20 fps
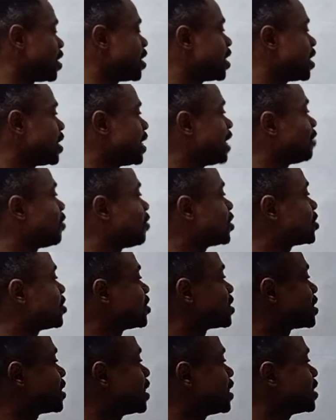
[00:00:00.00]
Now the question
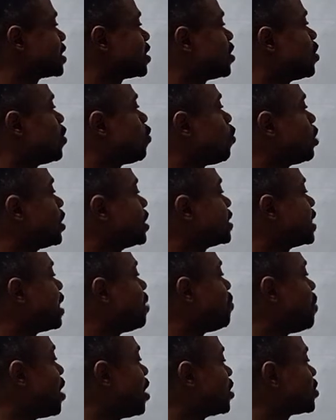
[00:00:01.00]
says, what is the
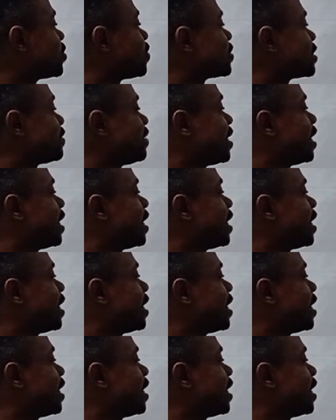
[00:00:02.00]
amount of silver